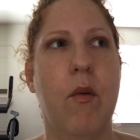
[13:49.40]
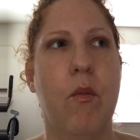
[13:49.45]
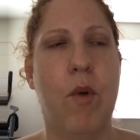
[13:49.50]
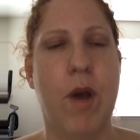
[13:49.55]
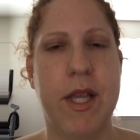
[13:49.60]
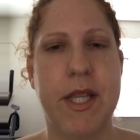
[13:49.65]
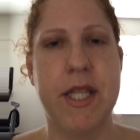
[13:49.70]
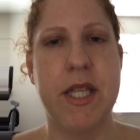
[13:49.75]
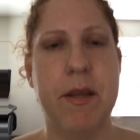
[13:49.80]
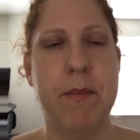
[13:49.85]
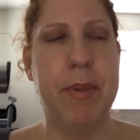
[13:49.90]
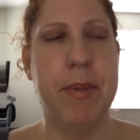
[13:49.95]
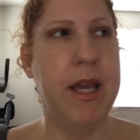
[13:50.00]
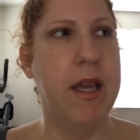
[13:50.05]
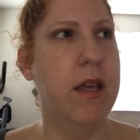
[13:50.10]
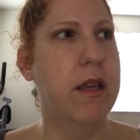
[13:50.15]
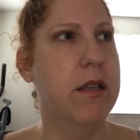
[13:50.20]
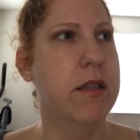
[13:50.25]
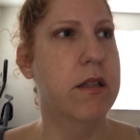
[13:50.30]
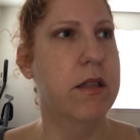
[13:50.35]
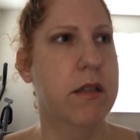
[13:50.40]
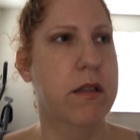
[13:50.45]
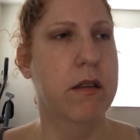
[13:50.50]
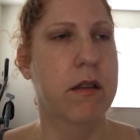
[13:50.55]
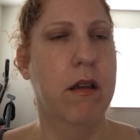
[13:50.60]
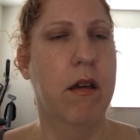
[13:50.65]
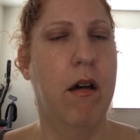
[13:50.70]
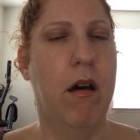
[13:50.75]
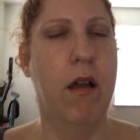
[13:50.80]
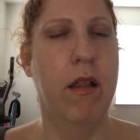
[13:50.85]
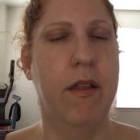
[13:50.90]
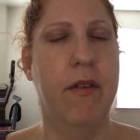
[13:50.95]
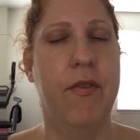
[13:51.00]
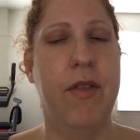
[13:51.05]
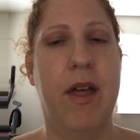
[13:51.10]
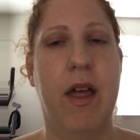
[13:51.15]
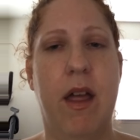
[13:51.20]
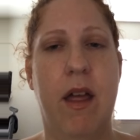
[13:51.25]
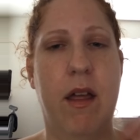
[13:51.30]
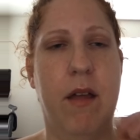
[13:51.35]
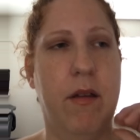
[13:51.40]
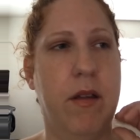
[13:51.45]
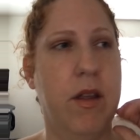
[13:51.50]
Rest in peace, all of that.